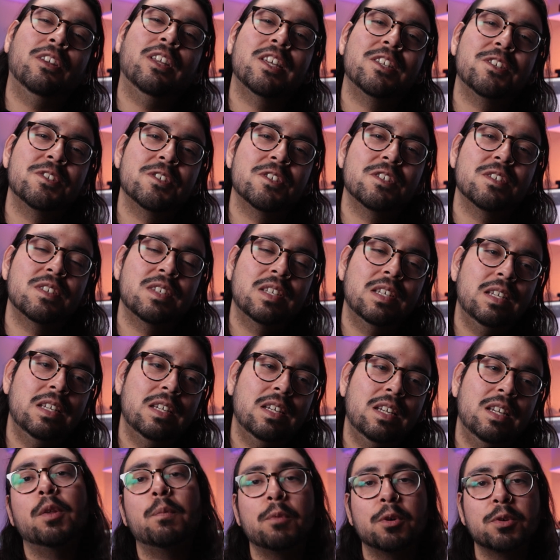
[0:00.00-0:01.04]
lenses.
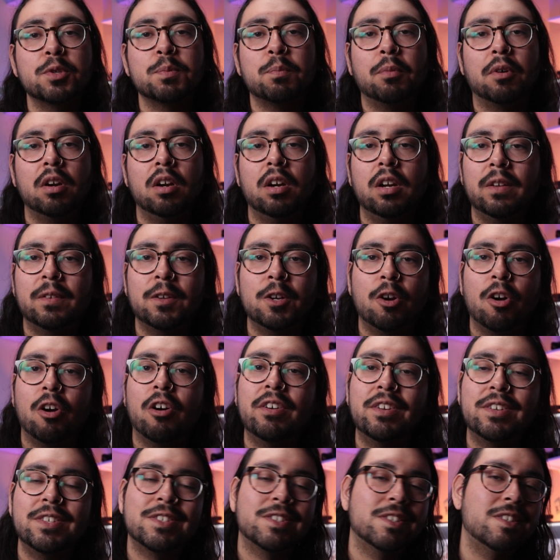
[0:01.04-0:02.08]
For the most part, your
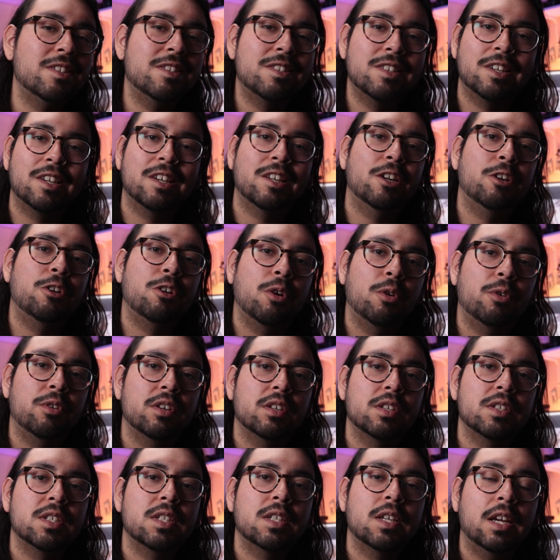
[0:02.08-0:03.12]
audience isn't going to
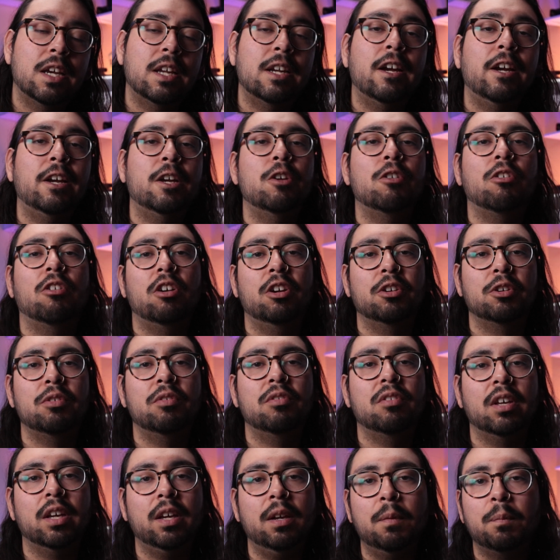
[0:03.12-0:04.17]
notice, and I can
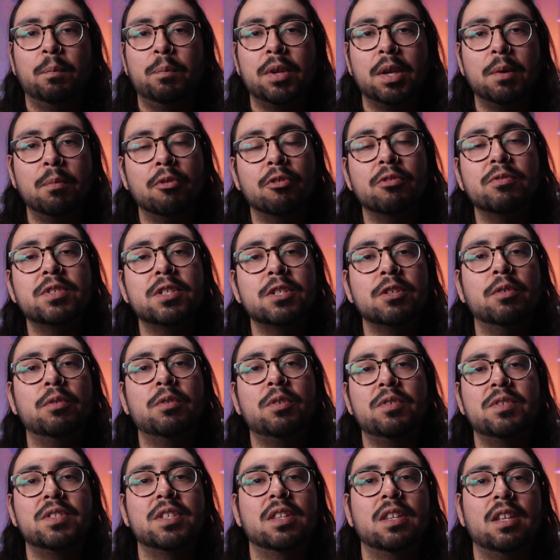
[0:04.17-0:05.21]
argue that people are still
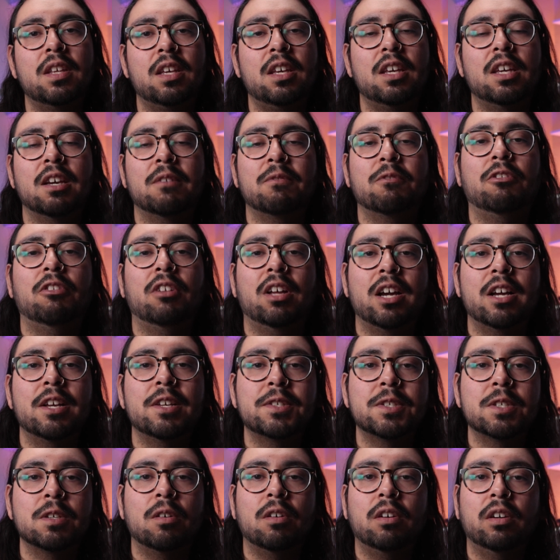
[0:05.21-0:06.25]
using the EF
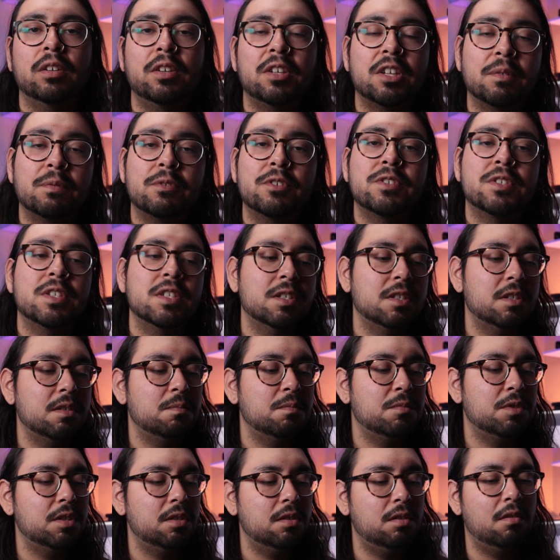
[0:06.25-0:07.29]
glass on different
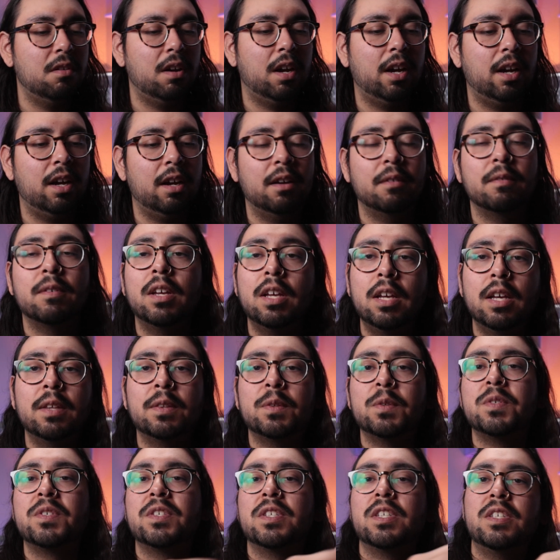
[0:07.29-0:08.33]
systems. You have
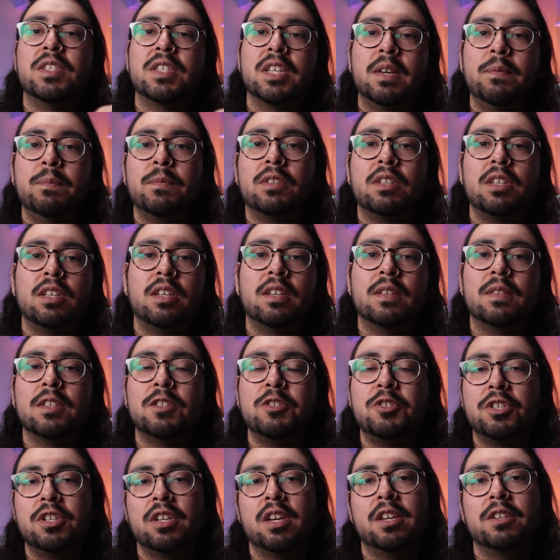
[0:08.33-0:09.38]
the C70, the
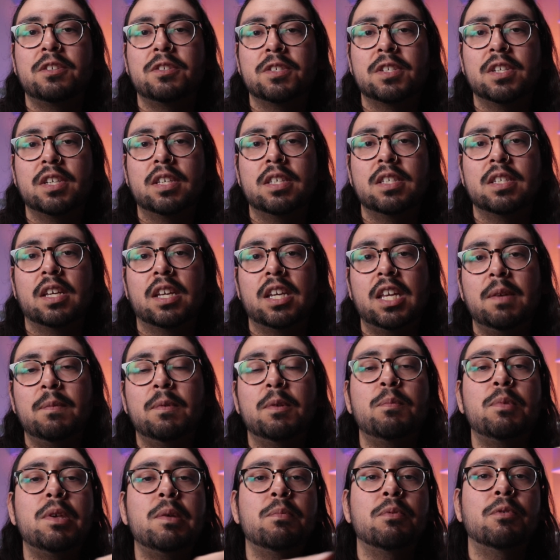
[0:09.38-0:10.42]
GH6, and even
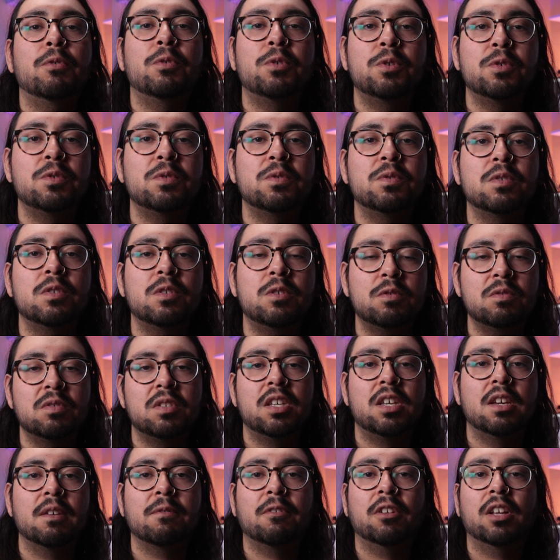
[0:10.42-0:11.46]
people use
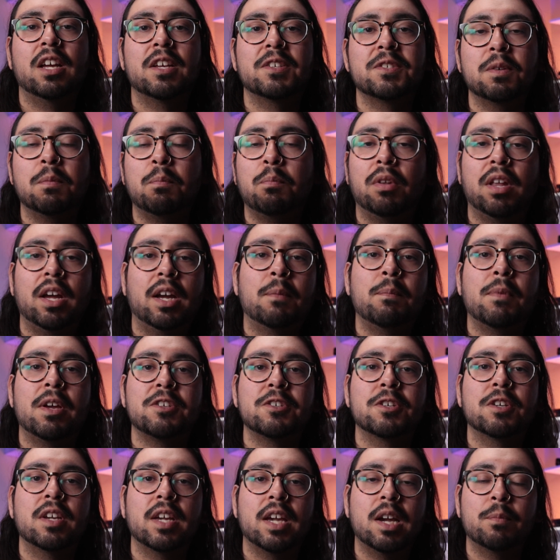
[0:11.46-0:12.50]
EF glass on
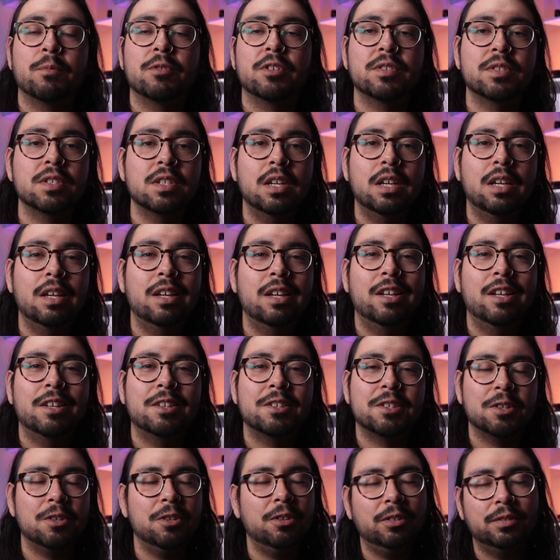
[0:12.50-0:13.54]
Blackmagic cameras.
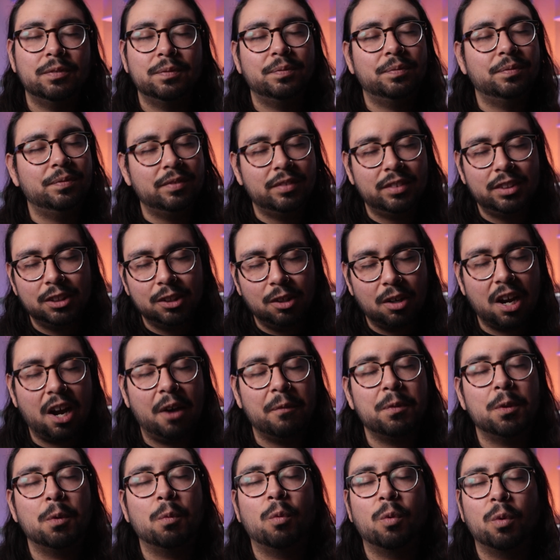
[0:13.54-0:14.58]
So you don't
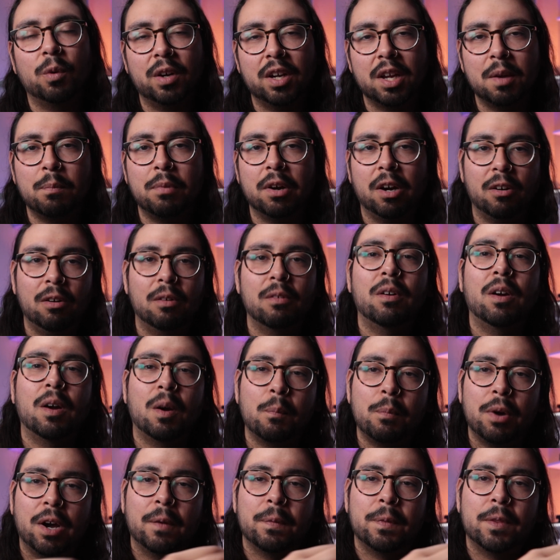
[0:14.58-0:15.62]
have to worry about
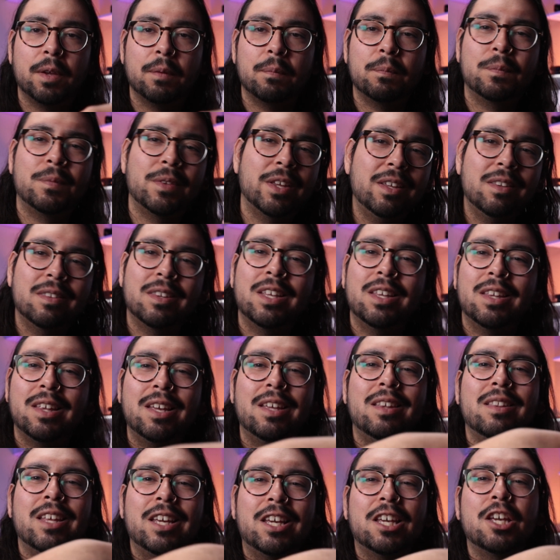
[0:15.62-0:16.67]
them.
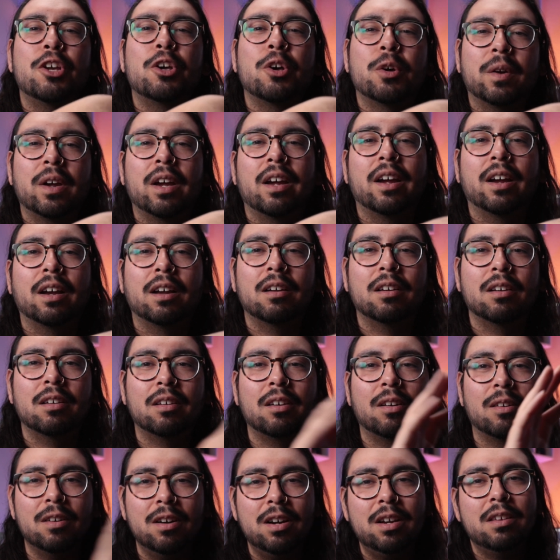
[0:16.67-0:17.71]
They can go to heck.
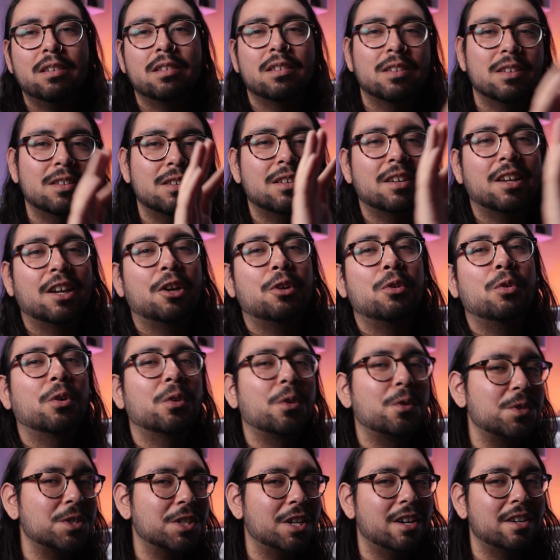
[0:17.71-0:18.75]
All right, ignore
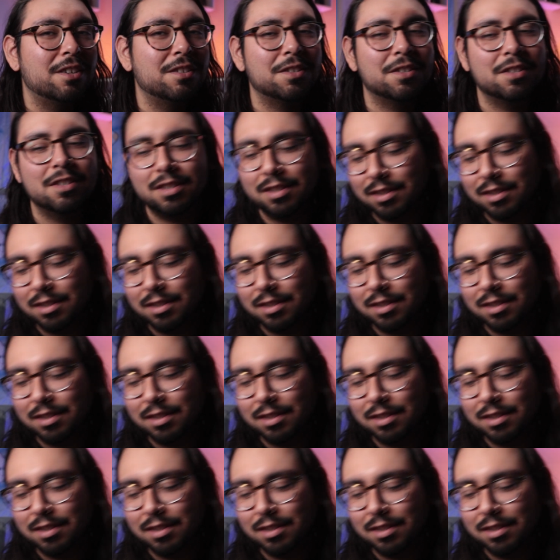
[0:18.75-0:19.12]
those guys.